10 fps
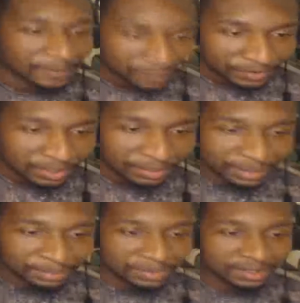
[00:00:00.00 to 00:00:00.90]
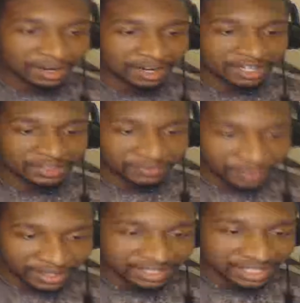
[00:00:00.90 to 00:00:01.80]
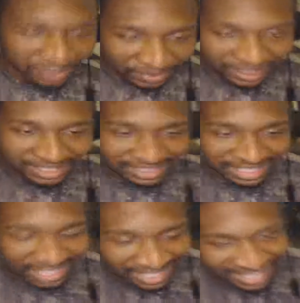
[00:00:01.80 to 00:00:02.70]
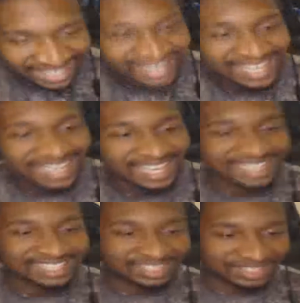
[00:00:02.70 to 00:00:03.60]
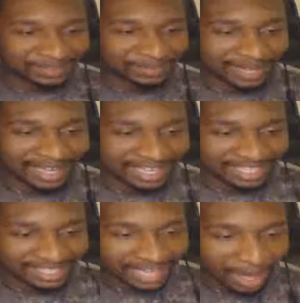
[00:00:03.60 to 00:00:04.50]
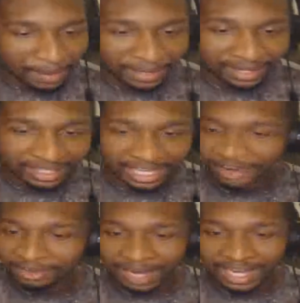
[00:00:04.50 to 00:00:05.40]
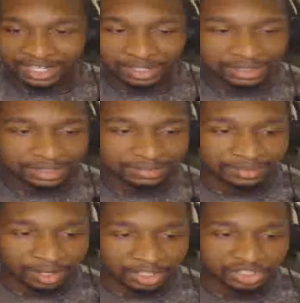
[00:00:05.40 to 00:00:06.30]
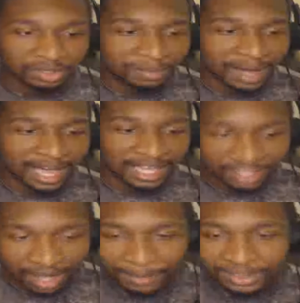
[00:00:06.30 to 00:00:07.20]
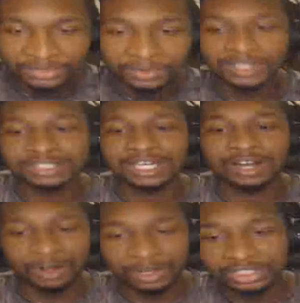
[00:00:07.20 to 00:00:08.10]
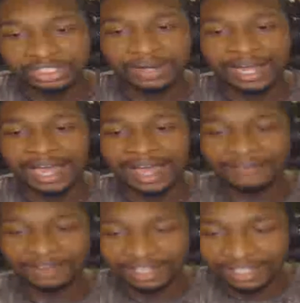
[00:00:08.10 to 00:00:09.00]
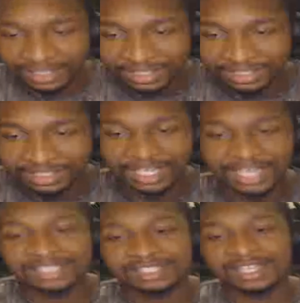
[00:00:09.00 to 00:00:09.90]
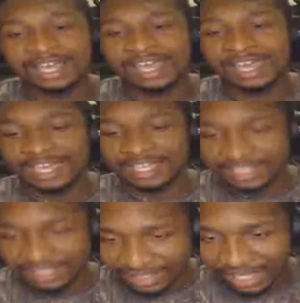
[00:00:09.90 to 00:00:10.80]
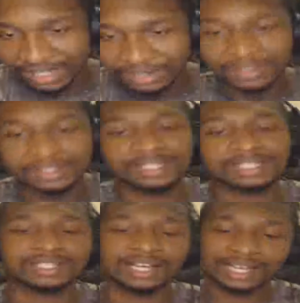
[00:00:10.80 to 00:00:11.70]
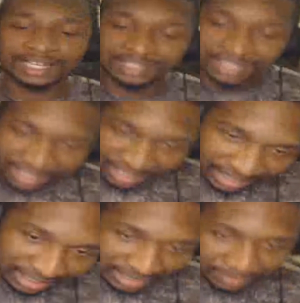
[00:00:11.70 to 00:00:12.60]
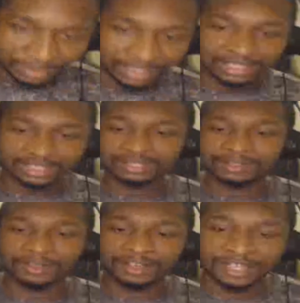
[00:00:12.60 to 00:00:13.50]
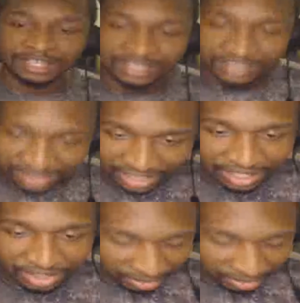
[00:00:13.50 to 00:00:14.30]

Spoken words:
Florida people are fucking crazy. It is by Cowbelly. Everybody knows him. Also by Comment Awards, and also I have a guest. It is Xicor, the Lit God. Please say hello.